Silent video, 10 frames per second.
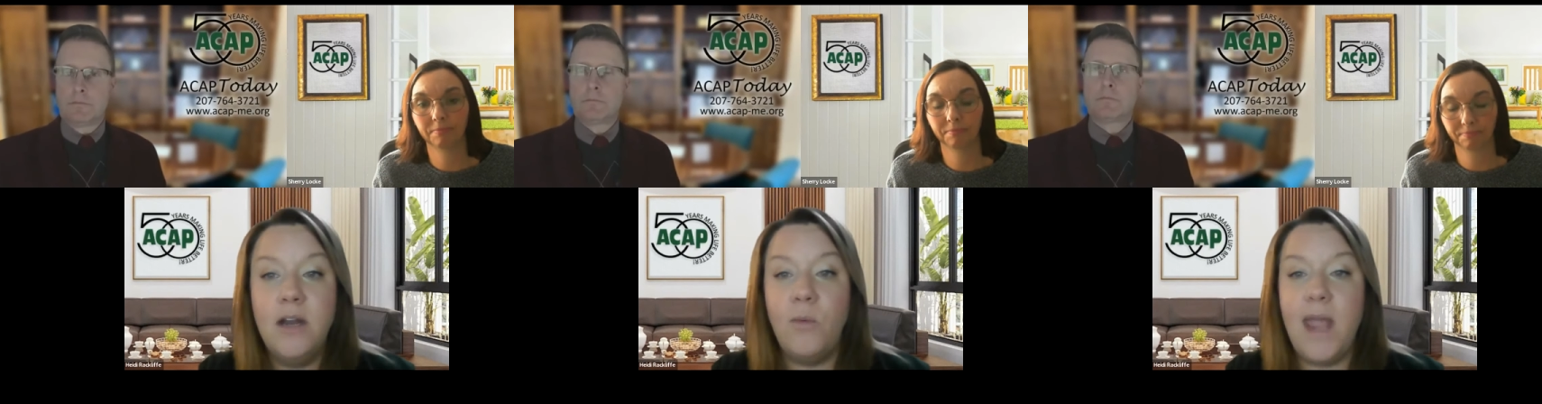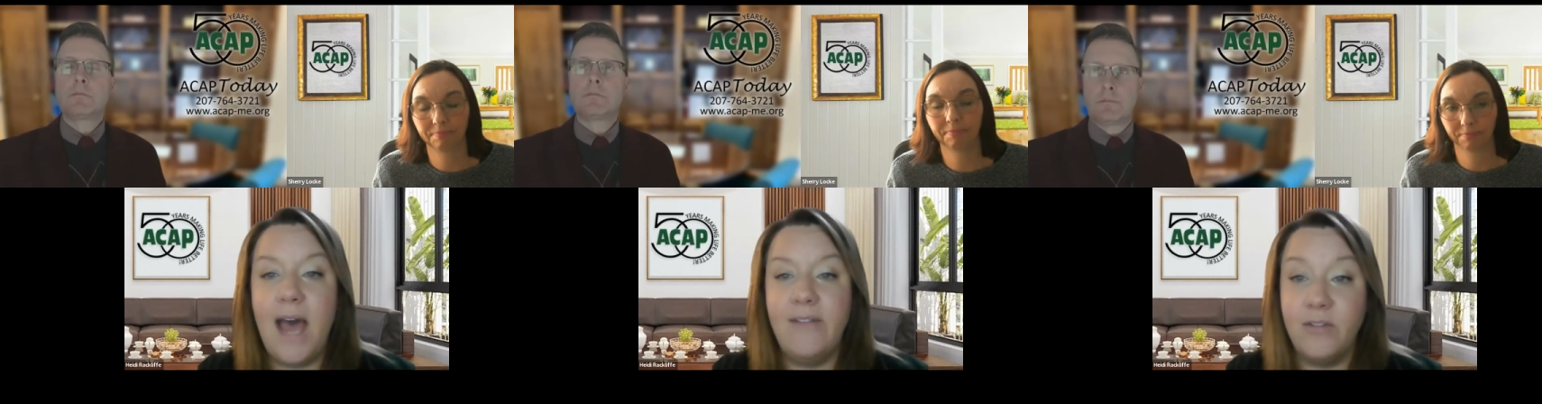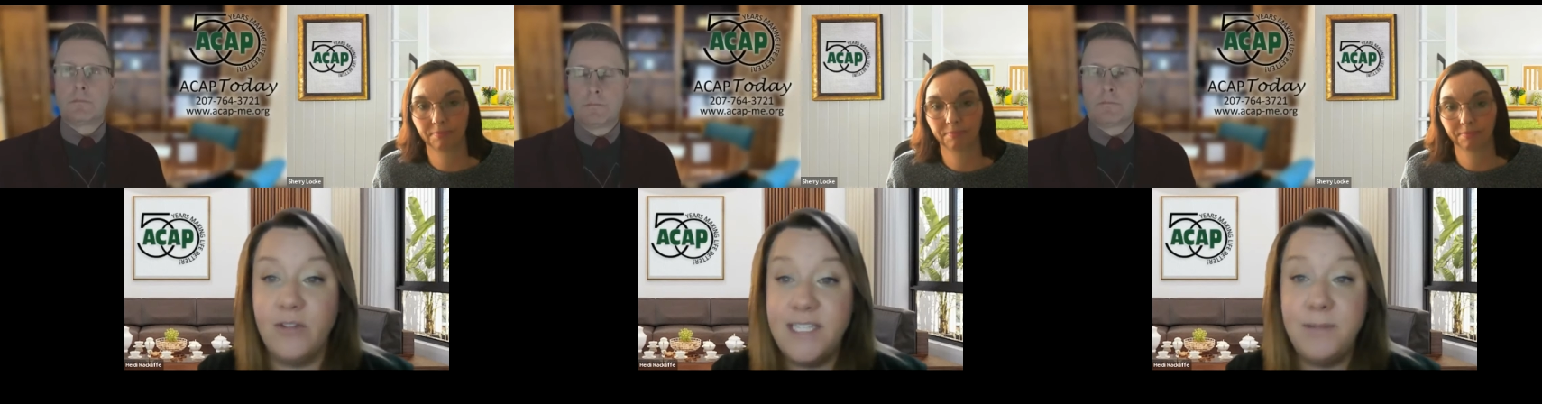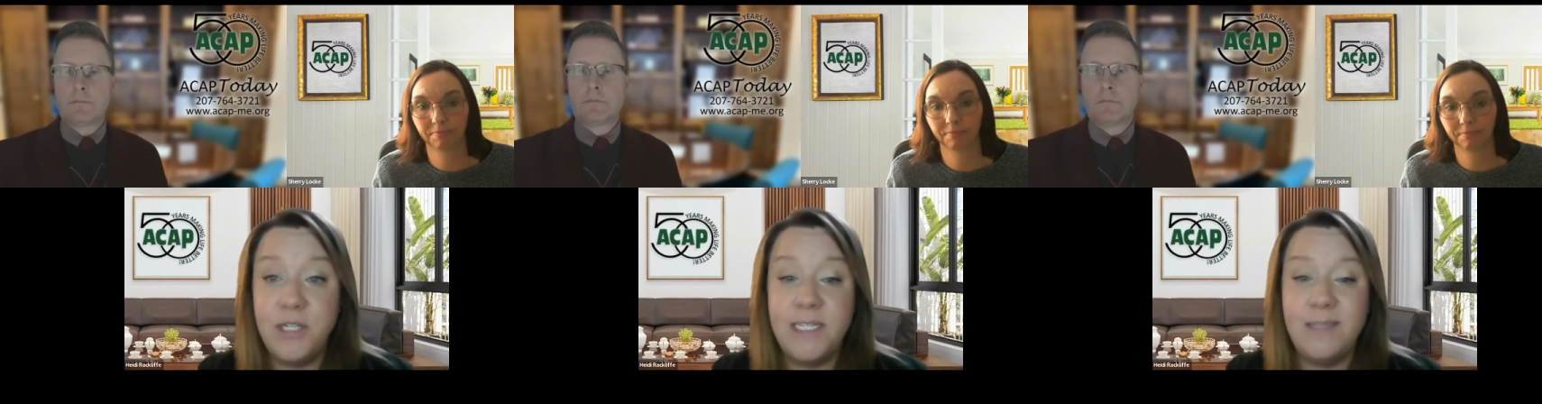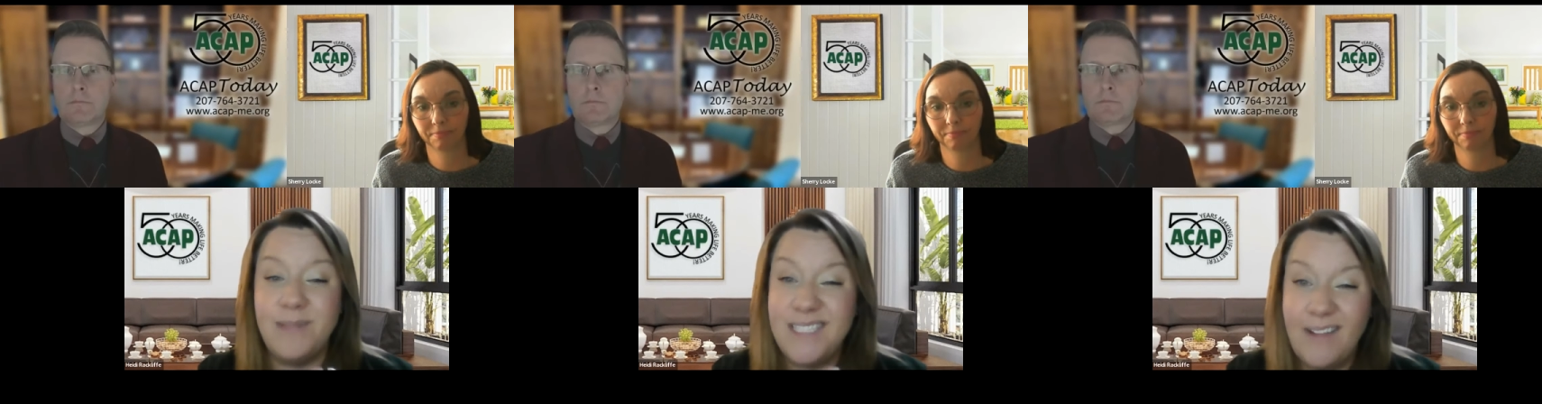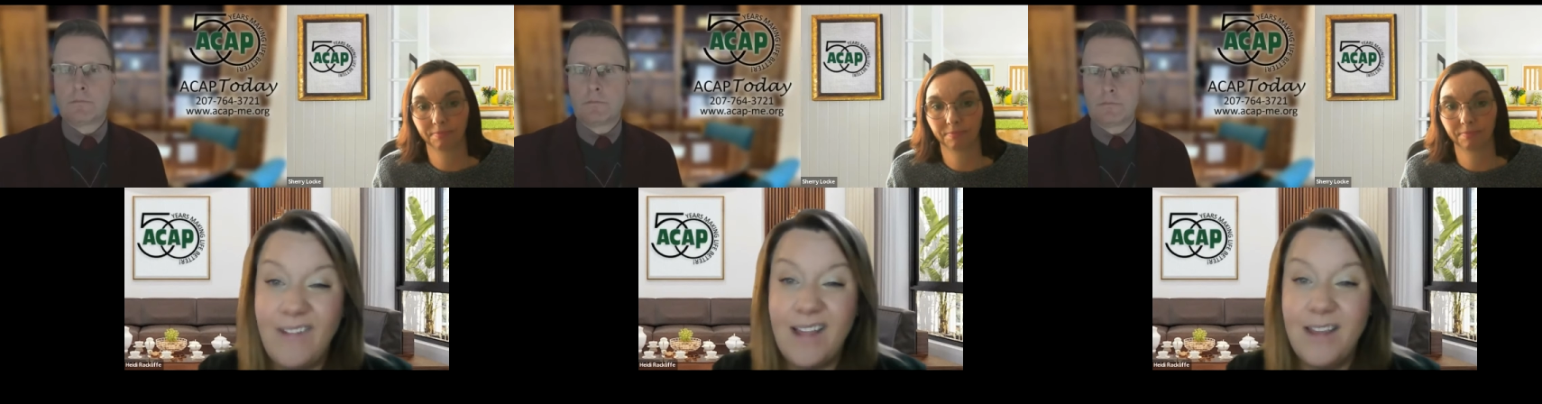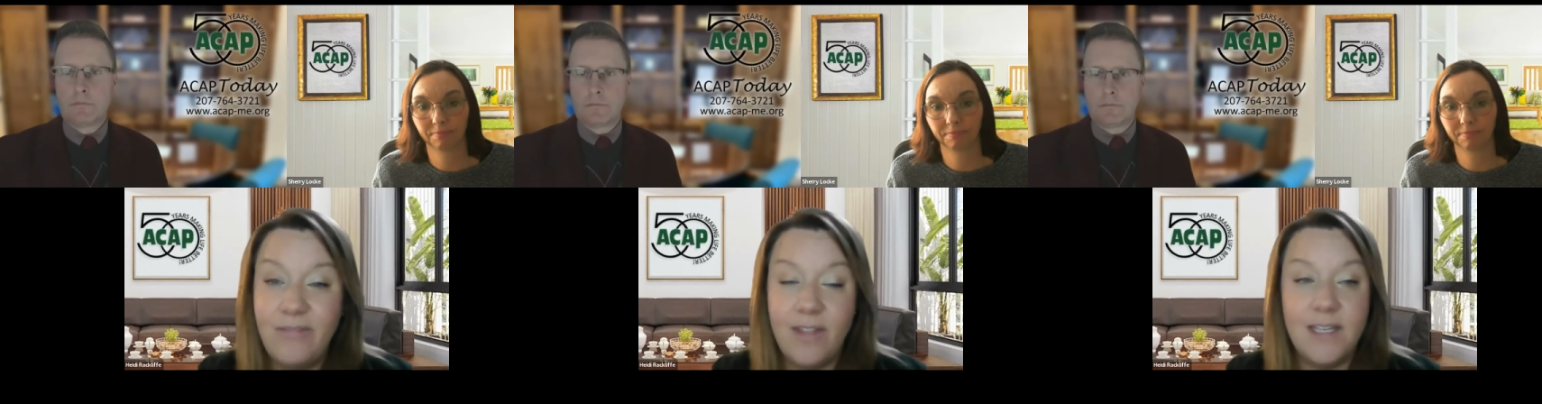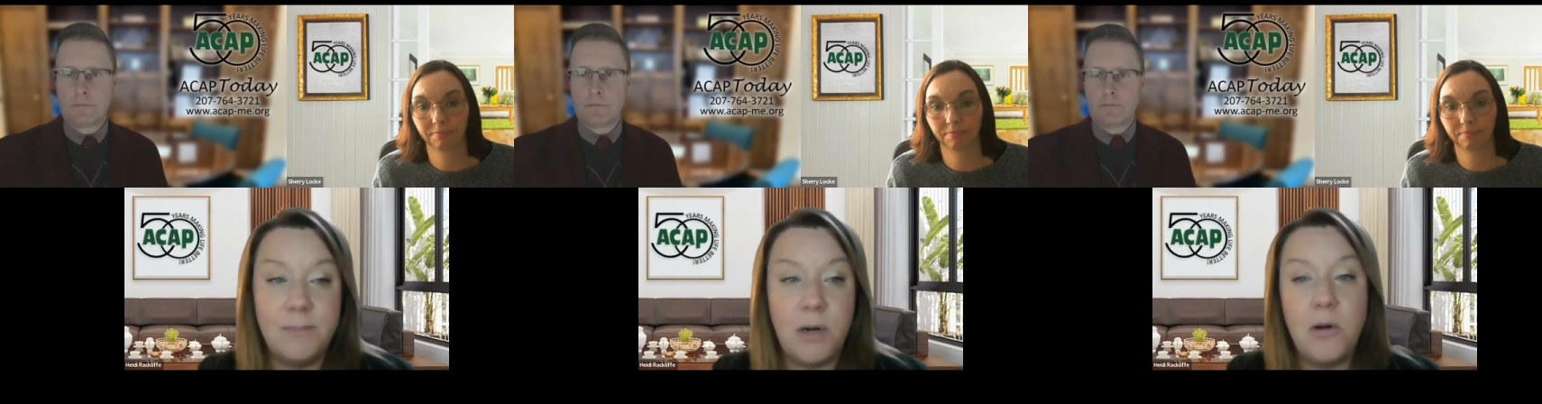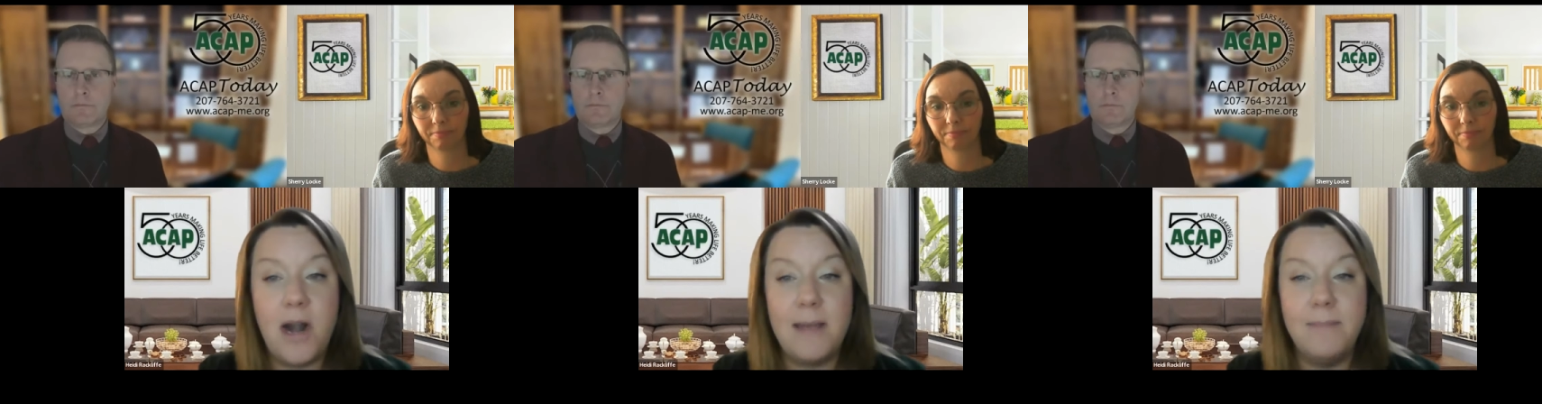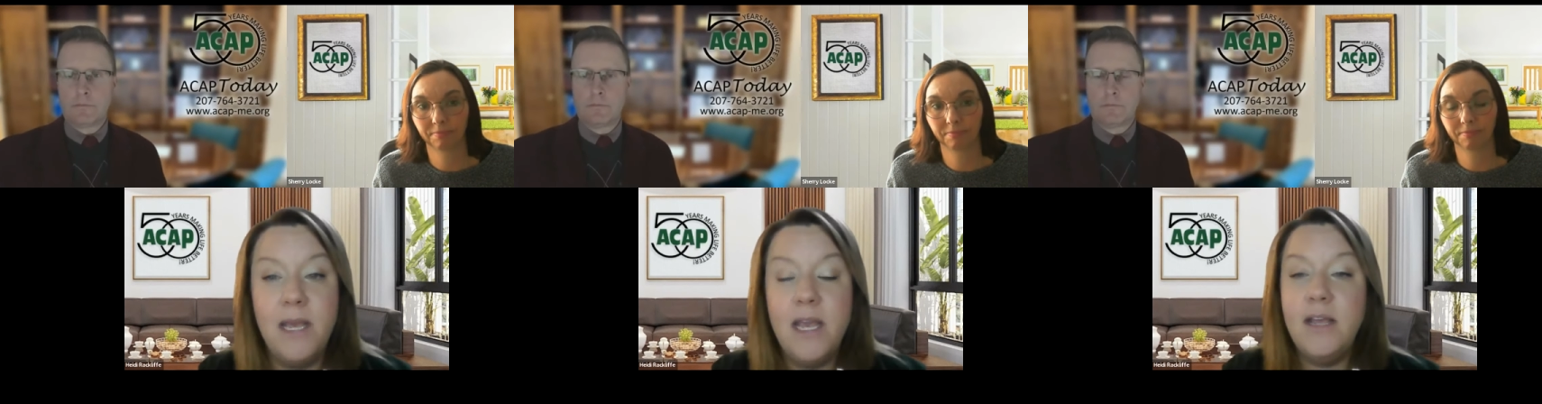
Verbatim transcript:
Speaker 1: We have a receptionist specifically for this program.